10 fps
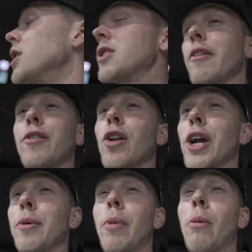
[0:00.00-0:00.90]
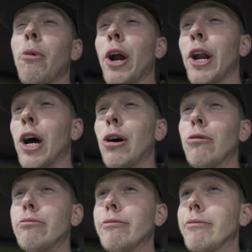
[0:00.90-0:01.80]
because I feel like a bum right now.
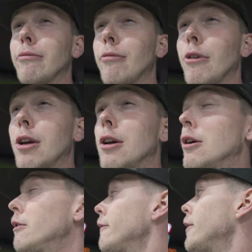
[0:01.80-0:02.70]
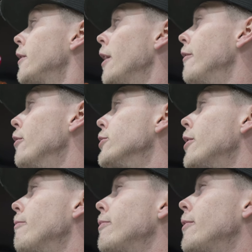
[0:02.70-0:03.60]
If it was
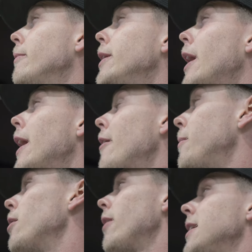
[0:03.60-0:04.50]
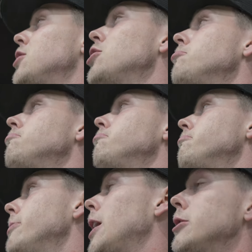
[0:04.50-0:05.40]
up to me, I'd have my Ranger
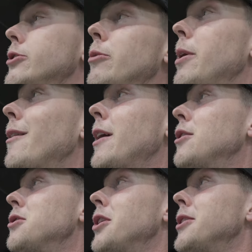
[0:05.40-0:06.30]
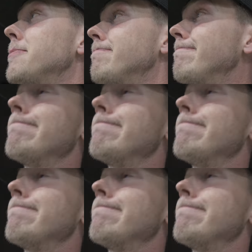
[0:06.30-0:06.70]
and I'd still be on the interstate. Be